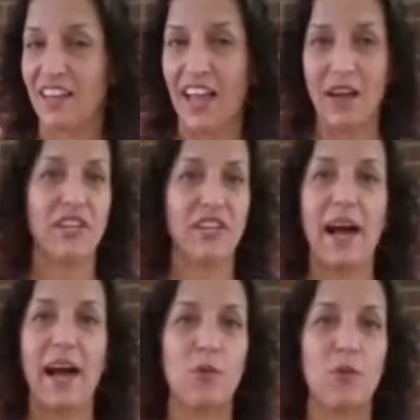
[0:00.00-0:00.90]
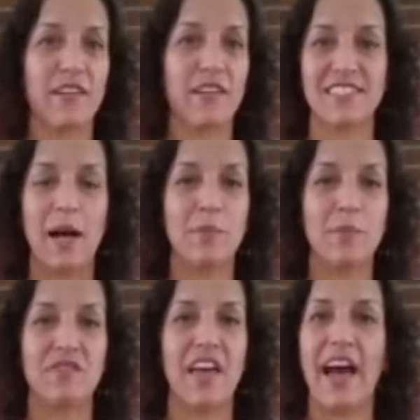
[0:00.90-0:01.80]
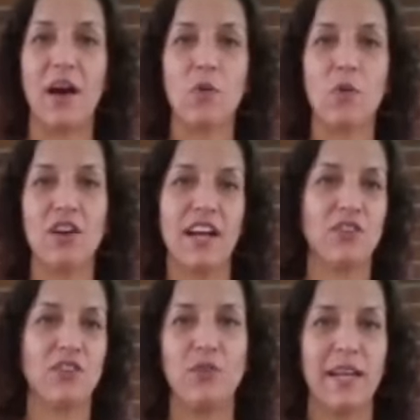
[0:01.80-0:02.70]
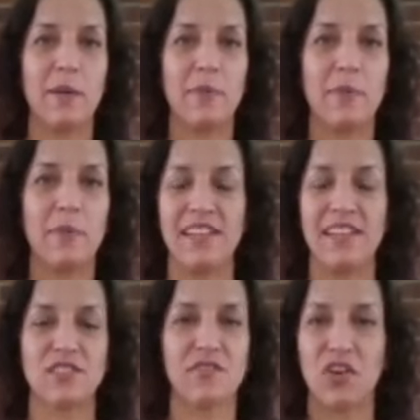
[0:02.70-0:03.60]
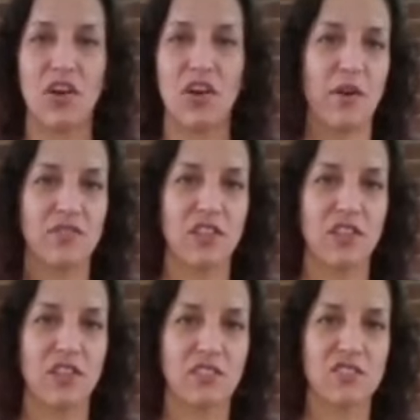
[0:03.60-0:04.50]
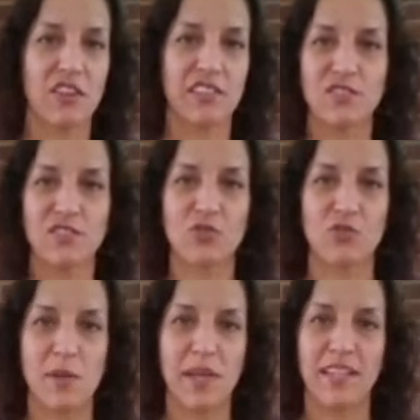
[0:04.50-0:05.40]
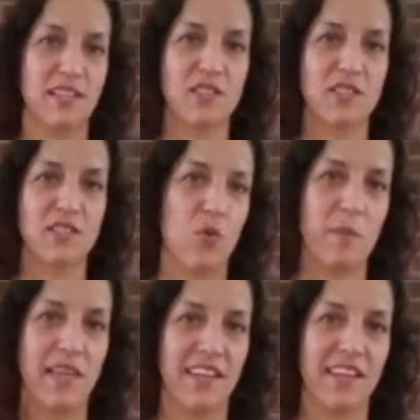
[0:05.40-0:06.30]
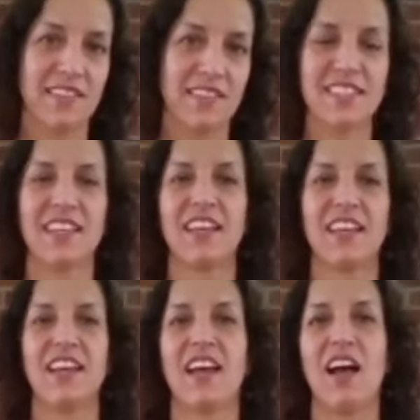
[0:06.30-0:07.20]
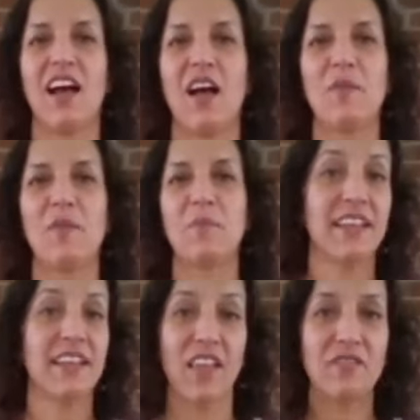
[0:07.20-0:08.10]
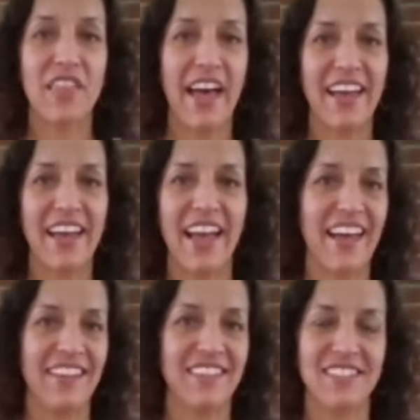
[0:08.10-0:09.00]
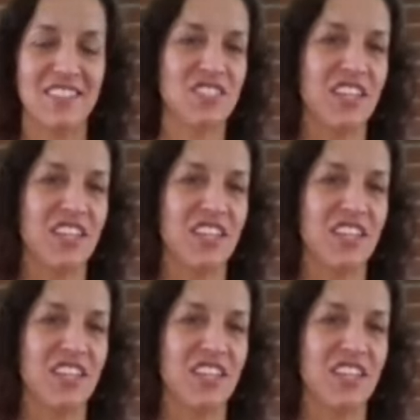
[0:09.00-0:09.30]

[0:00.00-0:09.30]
every hour at the top of the hour, and you get up and dance for however long the song is, 3 minutes, 4 minutes. I love that. And